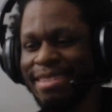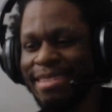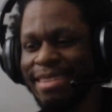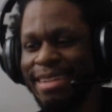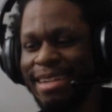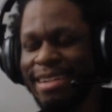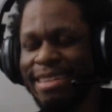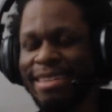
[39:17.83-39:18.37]

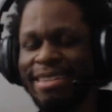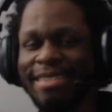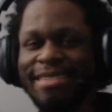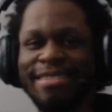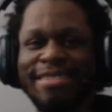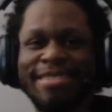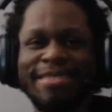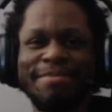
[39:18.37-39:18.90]
I think
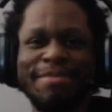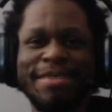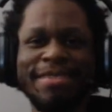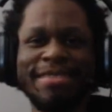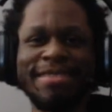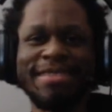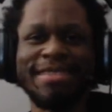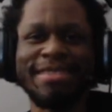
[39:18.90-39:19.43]
that's going to be
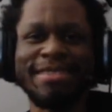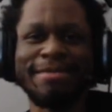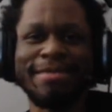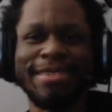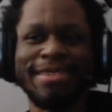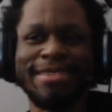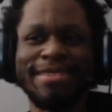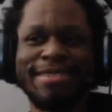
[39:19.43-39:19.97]
interesting to
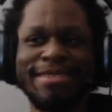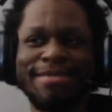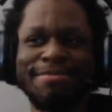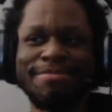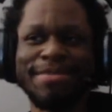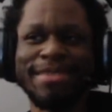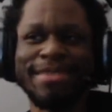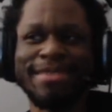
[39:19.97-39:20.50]
watch,
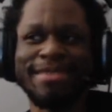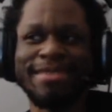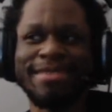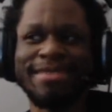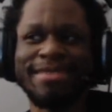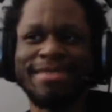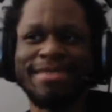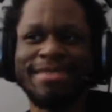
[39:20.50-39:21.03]
but
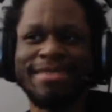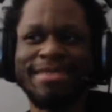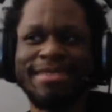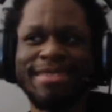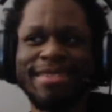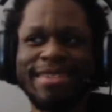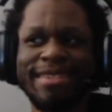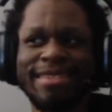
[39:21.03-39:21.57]

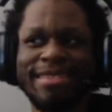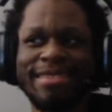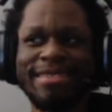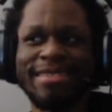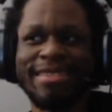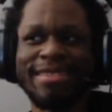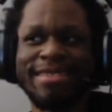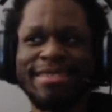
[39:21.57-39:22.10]
yeah,
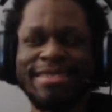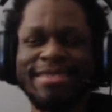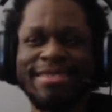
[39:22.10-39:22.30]
it's